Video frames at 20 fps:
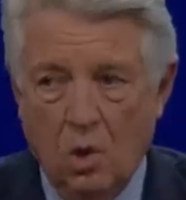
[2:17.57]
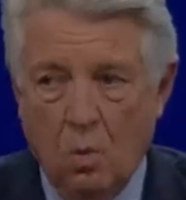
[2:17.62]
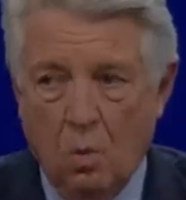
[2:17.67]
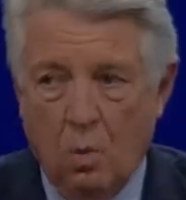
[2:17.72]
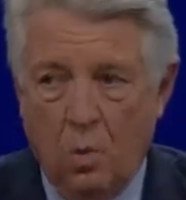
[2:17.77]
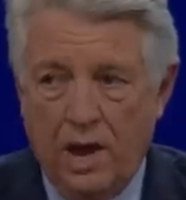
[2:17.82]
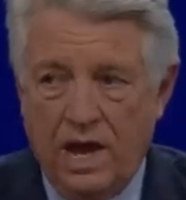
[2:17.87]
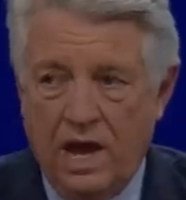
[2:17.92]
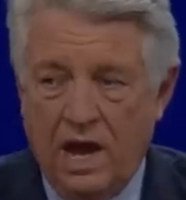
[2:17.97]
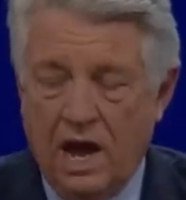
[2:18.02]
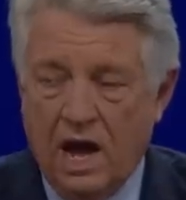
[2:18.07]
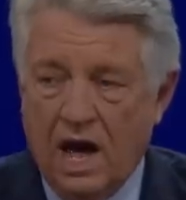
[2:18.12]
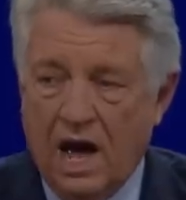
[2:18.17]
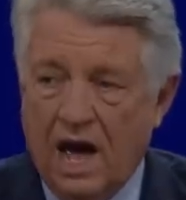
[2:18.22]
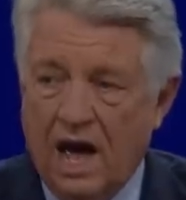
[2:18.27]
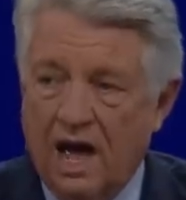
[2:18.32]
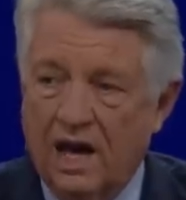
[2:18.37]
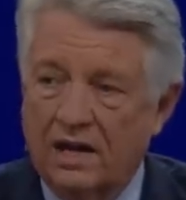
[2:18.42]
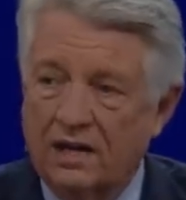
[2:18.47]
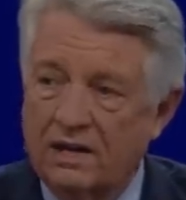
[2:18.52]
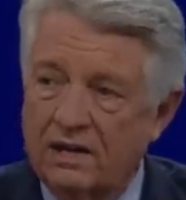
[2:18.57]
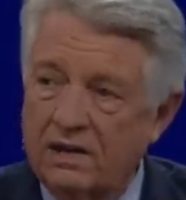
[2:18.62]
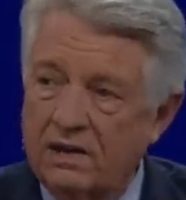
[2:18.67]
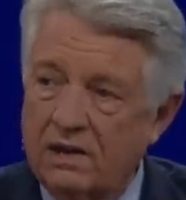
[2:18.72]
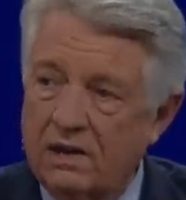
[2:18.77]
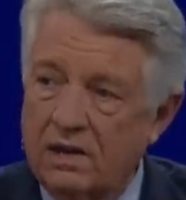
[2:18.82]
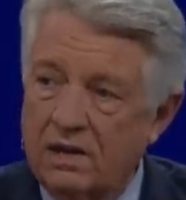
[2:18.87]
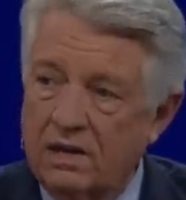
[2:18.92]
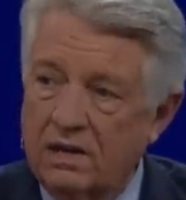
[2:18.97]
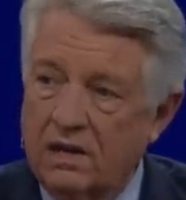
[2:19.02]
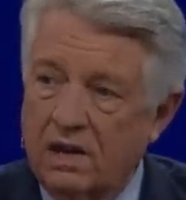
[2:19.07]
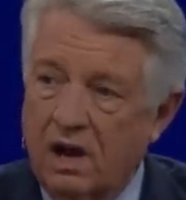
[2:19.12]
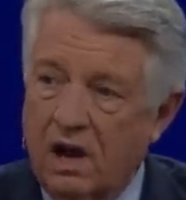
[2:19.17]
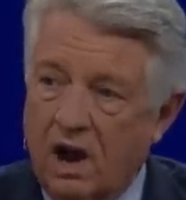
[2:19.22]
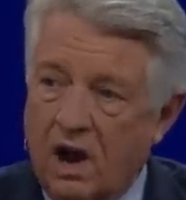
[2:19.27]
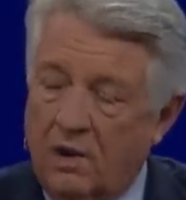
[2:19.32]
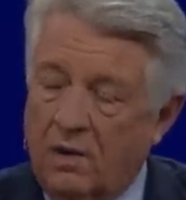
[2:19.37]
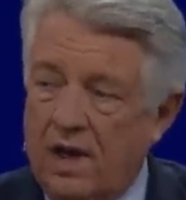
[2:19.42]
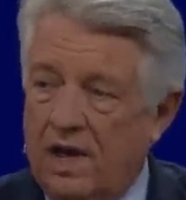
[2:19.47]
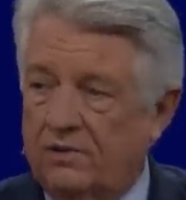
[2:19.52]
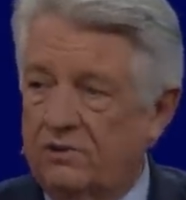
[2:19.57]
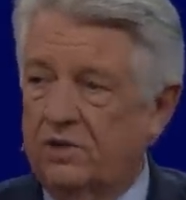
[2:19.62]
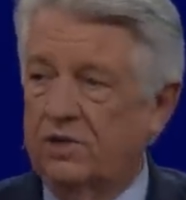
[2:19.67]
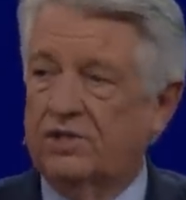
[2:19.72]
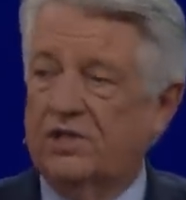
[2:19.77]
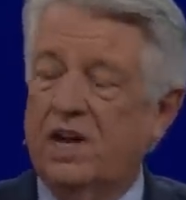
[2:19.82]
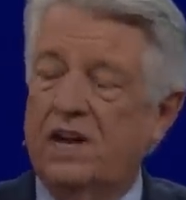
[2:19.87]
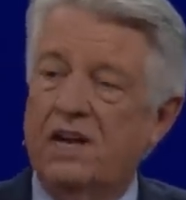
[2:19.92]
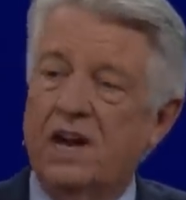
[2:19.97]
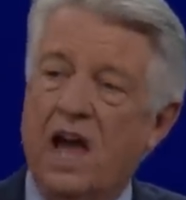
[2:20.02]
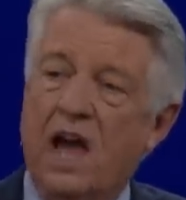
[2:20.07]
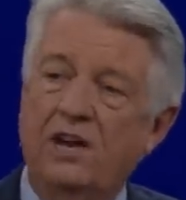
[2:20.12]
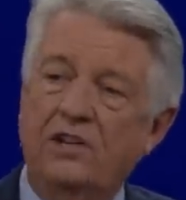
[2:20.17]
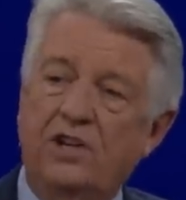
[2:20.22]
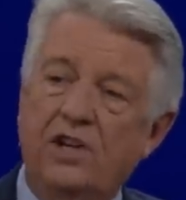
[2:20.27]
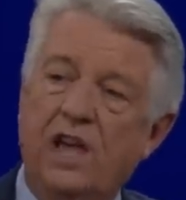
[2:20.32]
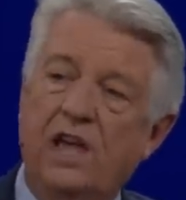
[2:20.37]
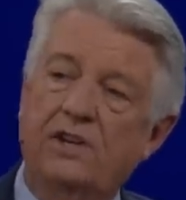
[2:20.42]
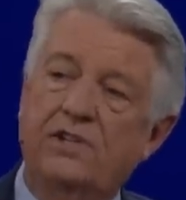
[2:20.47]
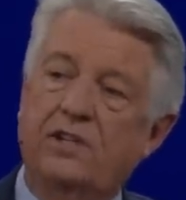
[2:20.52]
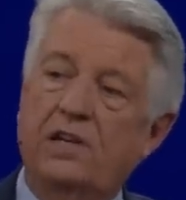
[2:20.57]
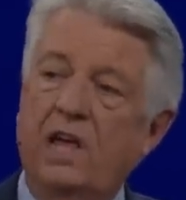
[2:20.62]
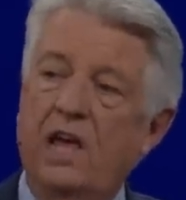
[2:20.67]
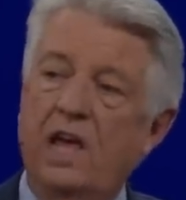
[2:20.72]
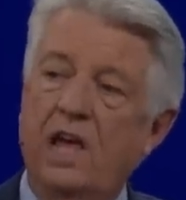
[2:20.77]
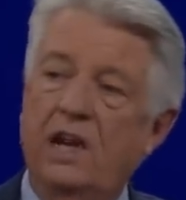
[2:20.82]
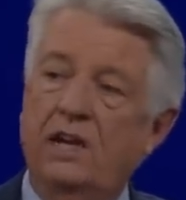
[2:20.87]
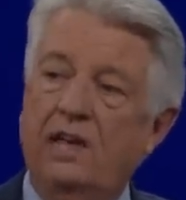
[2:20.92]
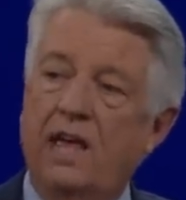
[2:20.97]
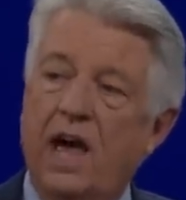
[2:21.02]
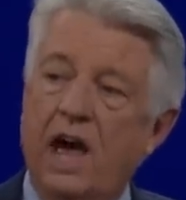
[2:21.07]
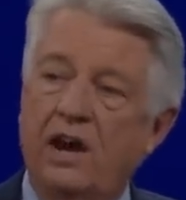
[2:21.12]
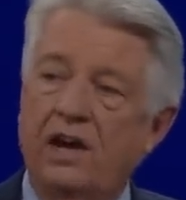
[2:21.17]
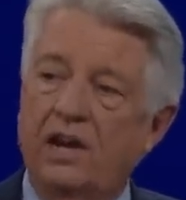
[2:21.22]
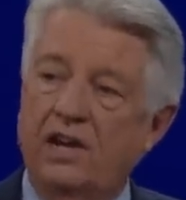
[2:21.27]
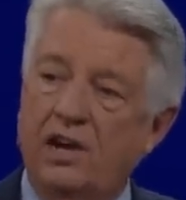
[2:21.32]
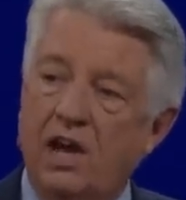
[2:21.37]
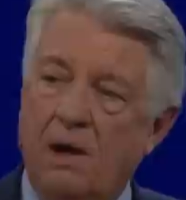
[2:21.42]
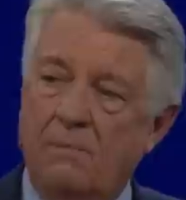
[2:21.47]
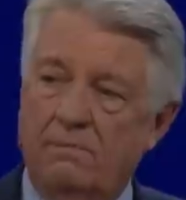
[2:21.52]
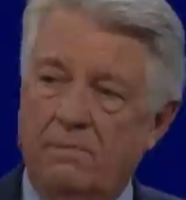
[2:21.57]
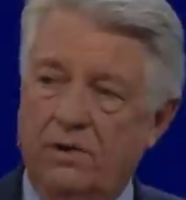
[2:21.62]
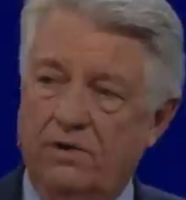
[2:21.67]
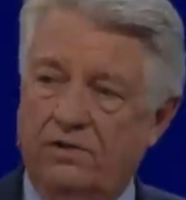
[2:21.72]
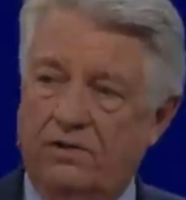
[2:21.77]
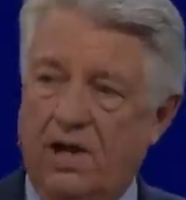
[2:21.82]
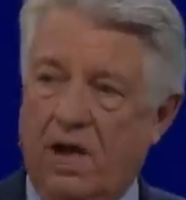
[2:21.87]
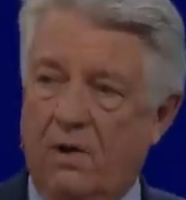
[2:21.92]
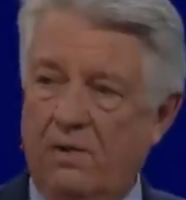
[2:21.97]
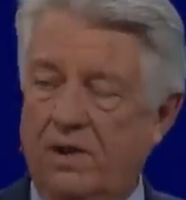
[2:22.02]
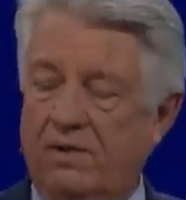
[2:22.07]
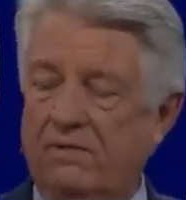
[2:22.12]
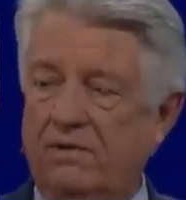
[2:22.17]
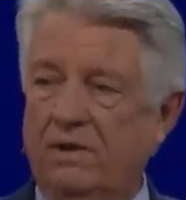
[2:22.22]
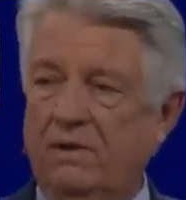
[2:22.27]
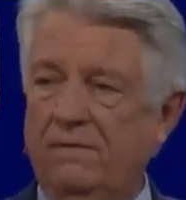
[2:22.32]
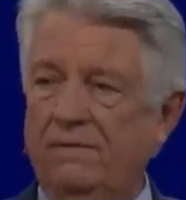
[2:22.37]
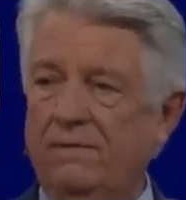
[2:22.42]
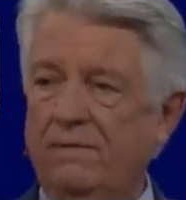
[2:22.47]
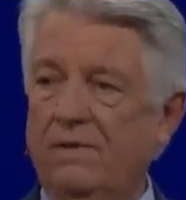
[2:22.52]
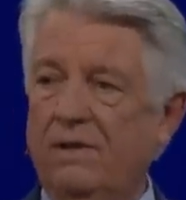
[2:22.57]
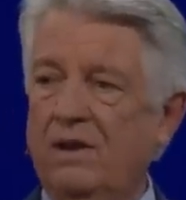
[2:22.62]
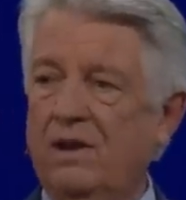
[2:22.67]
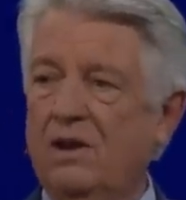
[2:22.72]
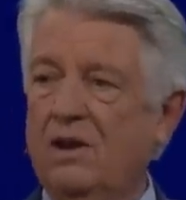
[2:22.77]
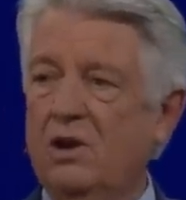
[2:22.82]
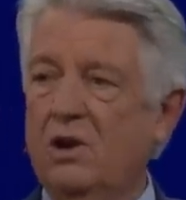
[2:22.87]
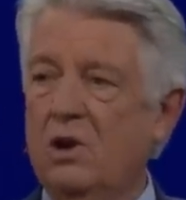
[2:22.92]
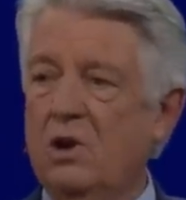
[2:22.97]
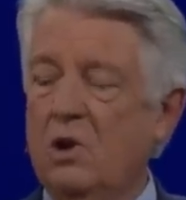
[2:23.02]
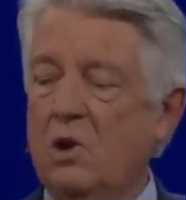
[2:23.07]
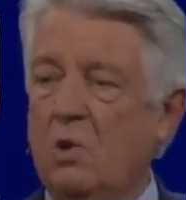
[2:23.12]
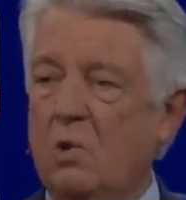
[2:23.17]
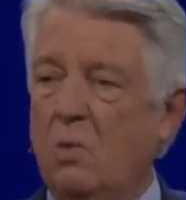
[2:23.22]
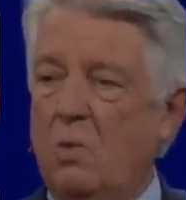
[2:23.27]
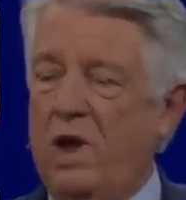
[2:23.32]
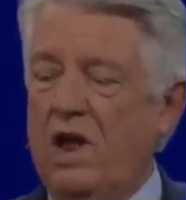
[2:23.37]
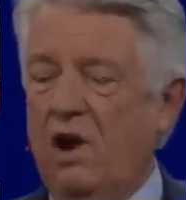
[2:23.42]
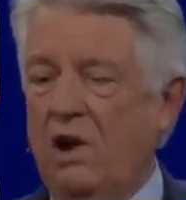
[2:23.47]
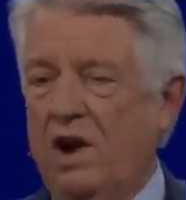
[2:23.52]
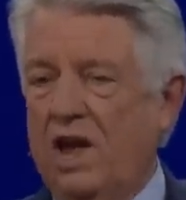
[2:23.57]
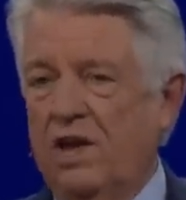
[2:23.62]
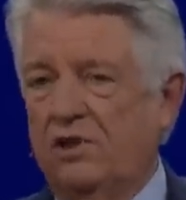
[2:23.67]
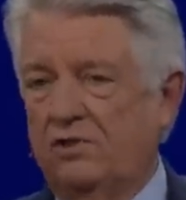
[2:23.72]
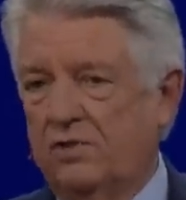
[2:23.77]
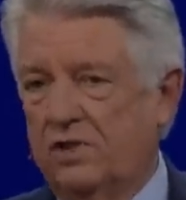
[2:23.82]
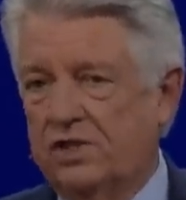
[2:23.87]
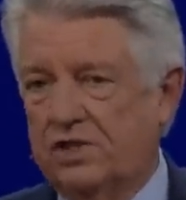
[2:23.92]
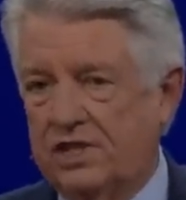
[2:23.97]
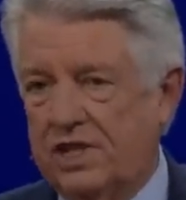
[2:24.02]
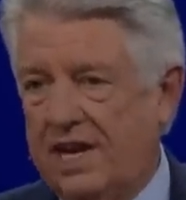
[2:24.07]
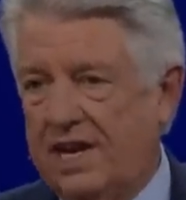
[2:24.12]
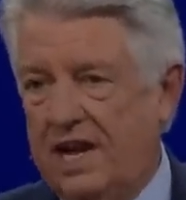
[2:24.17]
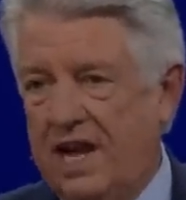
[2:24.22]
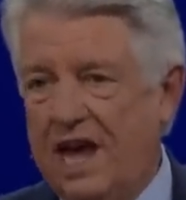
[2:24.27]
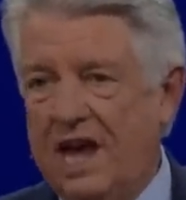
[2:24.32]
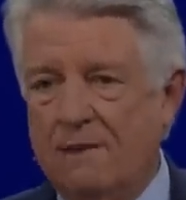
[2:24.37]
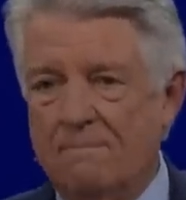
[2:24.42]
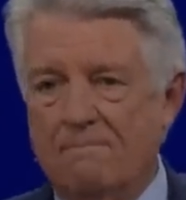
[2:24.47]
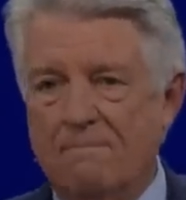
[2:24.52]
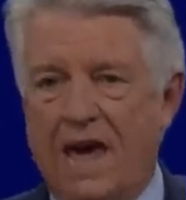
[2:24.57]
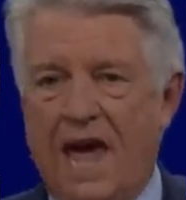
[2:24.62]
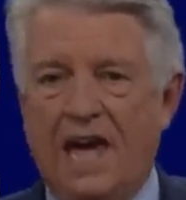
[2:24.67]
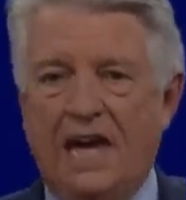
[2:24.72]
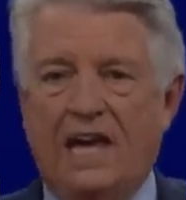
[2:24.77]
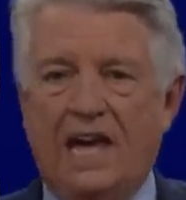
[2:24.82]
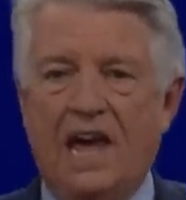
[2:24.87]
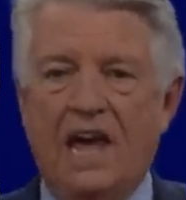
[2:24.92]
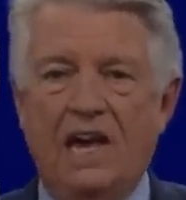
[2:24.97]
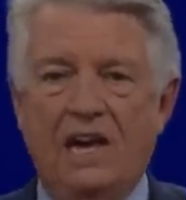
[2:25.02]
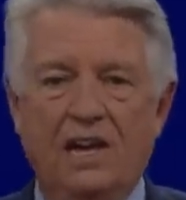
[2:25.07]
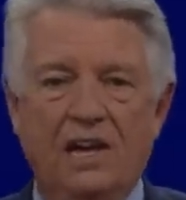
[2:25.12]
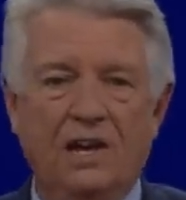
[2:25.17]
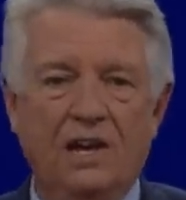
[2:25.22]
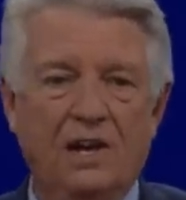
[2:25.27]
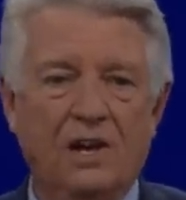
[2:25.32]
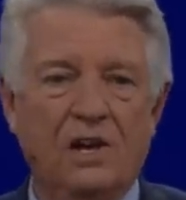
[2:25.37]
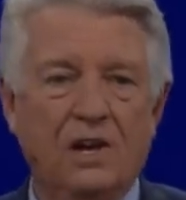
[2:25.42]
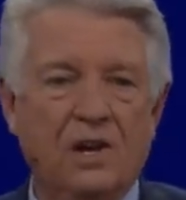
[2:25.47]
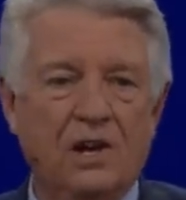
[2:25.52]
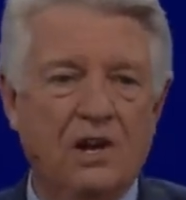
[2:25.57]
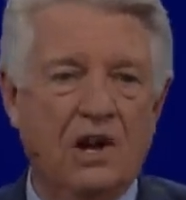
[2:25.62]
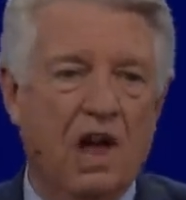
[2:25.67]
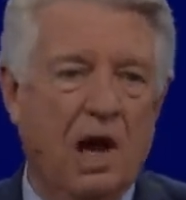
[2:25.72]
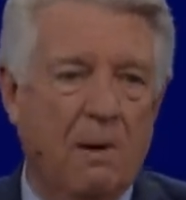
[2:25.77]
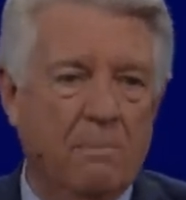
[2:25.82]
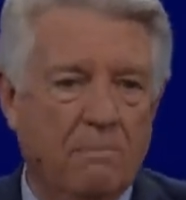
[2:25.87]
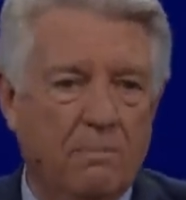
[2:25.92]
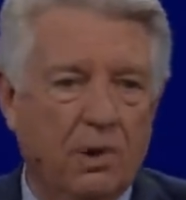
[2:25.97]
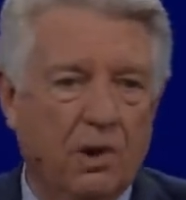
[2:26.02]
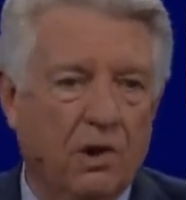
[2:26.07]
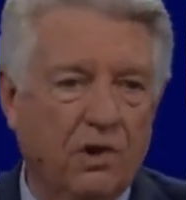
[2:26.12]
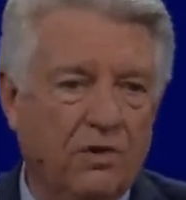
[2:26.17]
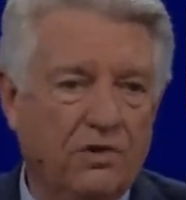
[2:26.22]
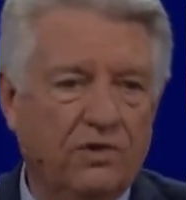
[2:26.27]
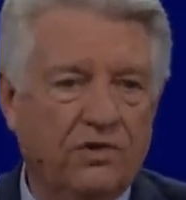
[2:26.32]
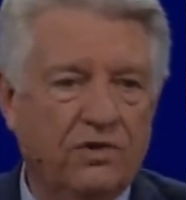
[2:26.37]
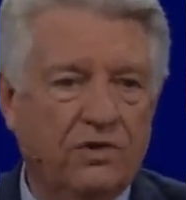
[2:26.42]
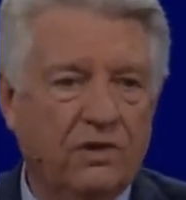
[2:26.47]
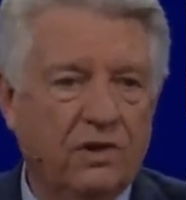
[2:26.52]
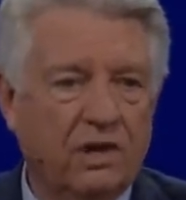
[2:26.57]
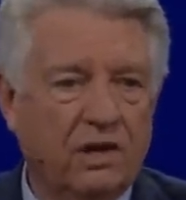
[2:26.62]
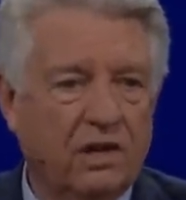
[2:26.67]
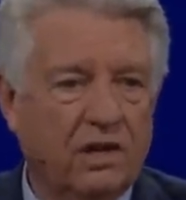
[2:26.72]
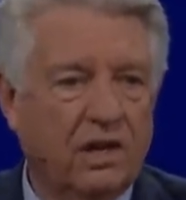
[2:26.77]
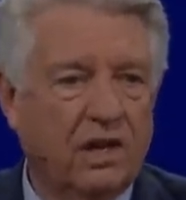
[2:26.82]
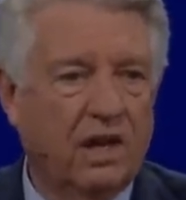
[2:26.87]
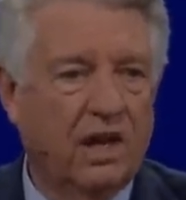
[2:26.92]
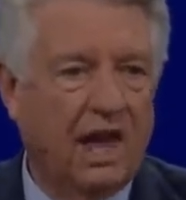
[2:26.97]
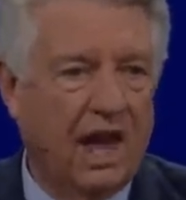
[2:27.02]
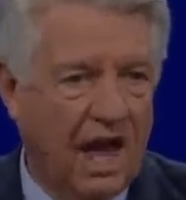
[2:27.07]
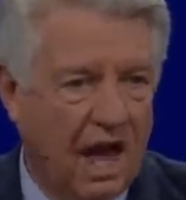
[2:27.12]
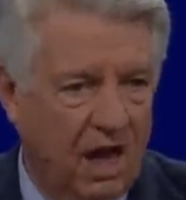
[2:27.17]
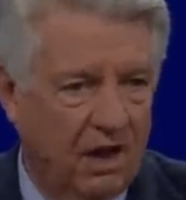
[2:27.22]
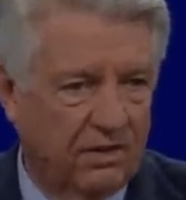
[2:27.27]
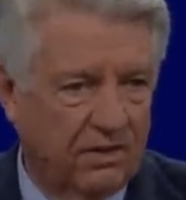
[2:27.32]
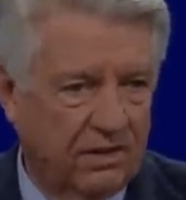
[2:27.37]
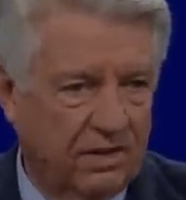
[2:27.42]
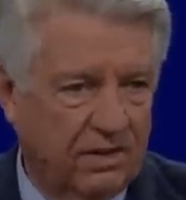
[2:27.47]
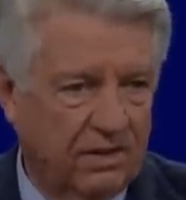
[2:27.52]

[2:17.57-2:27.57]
We uh, are interested not just in counting numbers, however, we are interested in making numbers count.